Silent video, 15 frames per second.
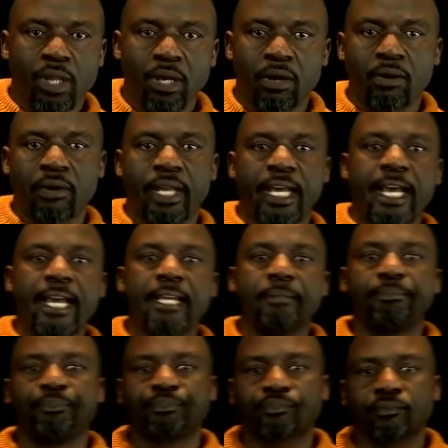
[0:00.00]
Okay?
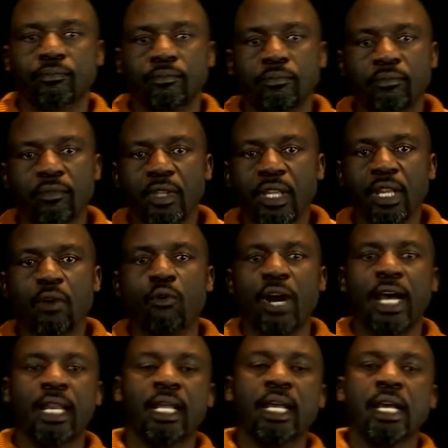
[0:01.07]

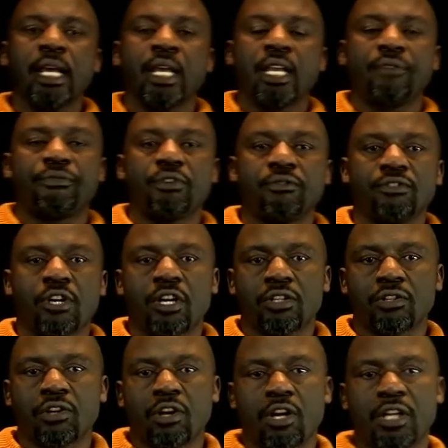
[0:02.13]
Well, if you've not
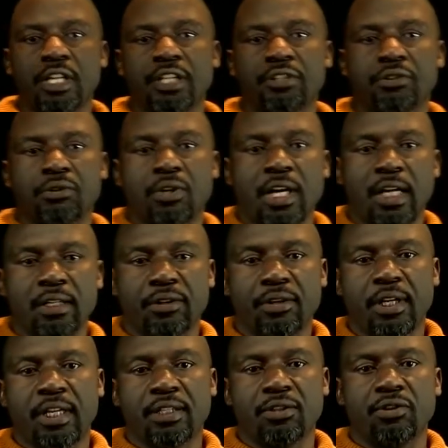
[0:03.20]
gone into
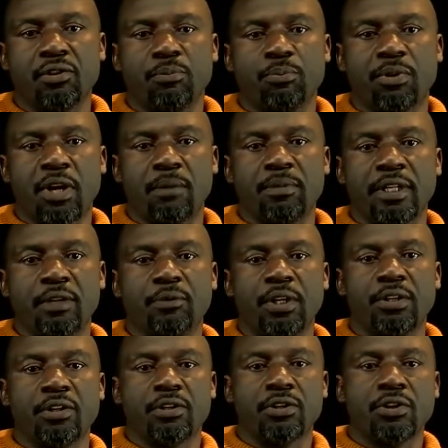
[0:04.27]
calculus, you probably will
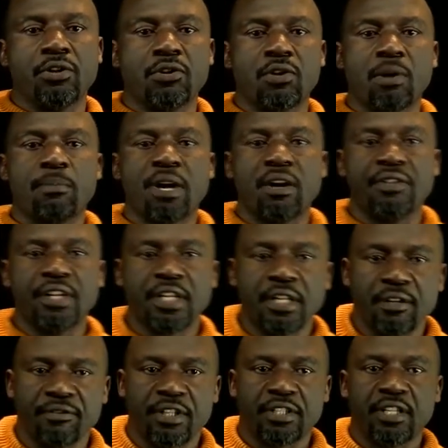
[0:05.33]
not know about the
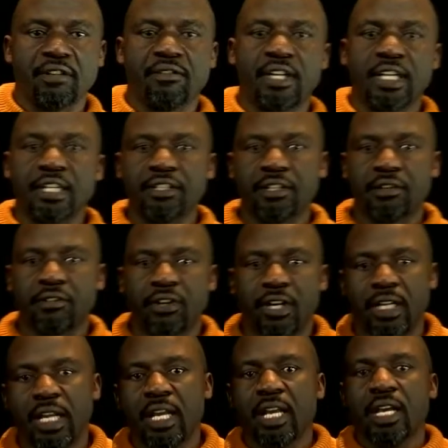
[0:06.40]
derivative and
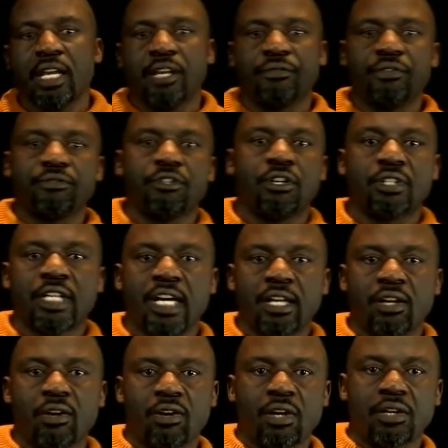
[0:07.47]
integral. If you've not done
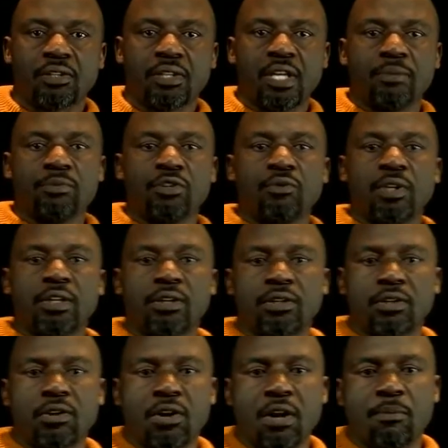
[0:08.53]
logarithms, you will not
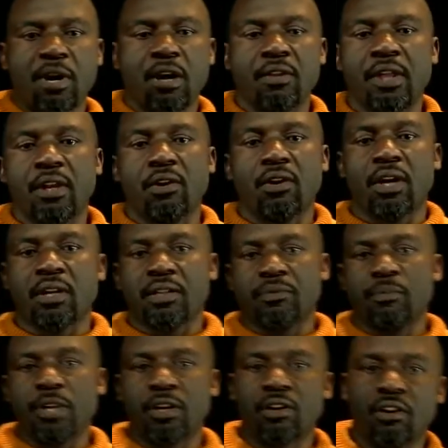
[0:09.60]
know about the
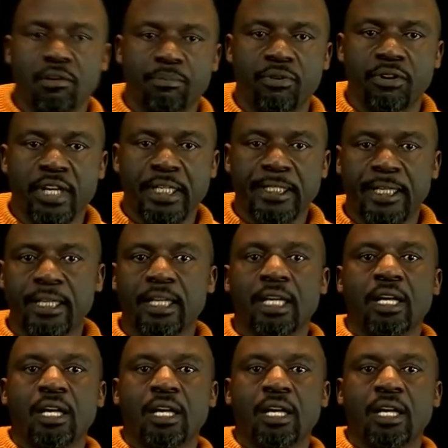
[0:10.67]
logarithmic operator.